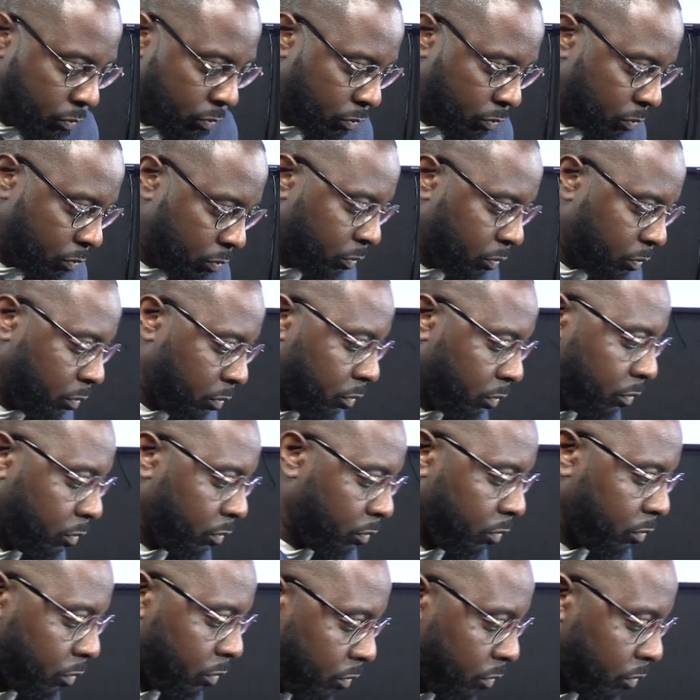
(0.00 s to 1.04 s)
cattle and our
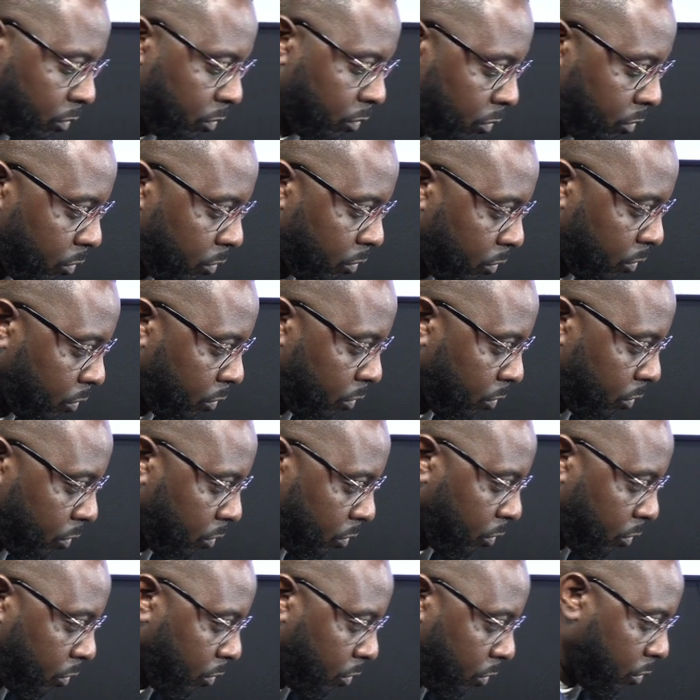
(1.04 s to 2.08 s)
pleasure, and
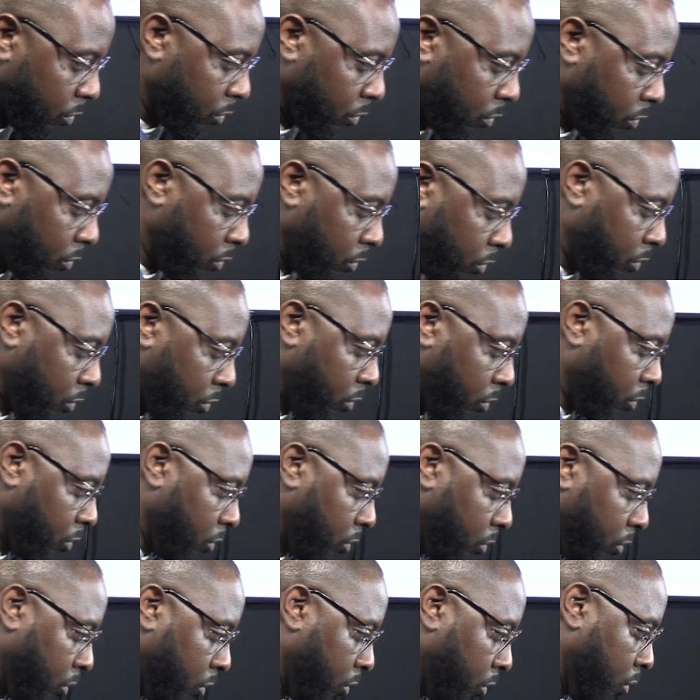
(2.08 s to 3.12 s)
we are in great
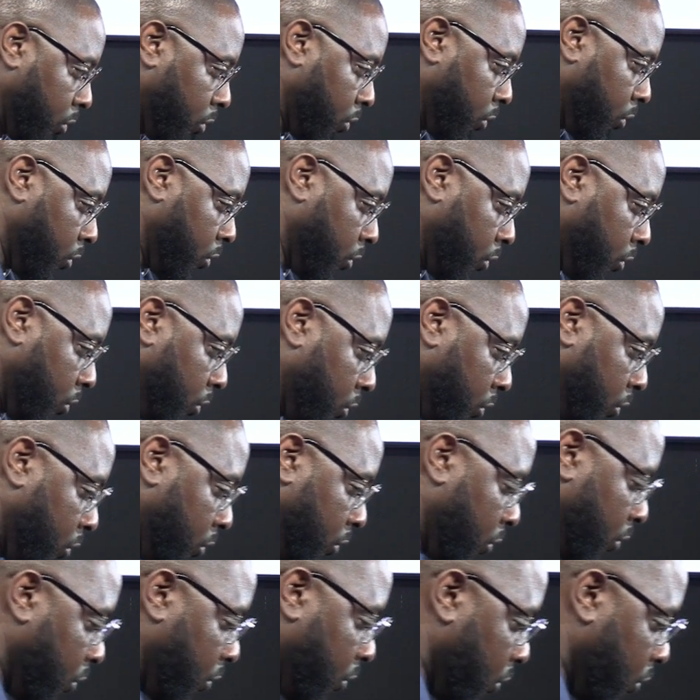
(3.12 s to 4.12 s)
distress. And because of